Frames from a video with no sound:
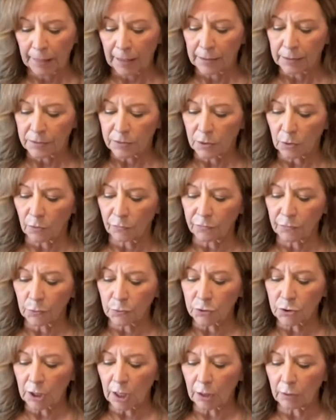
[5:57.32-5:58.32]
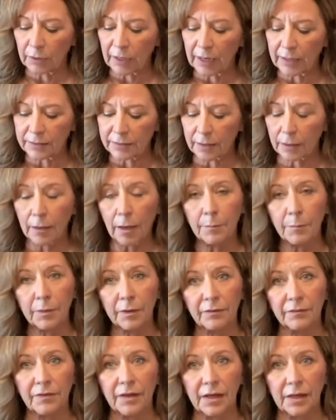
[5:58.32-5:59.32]
So if your child has a couple
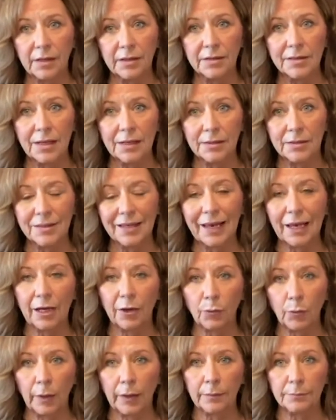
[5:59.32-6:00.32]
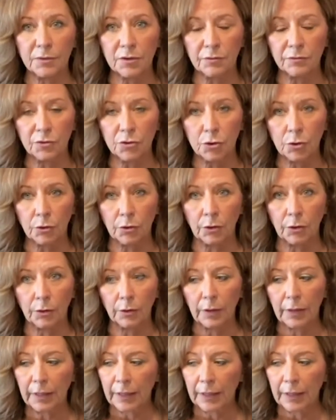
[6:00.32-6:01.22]
of these, that's 8 grams of sugar.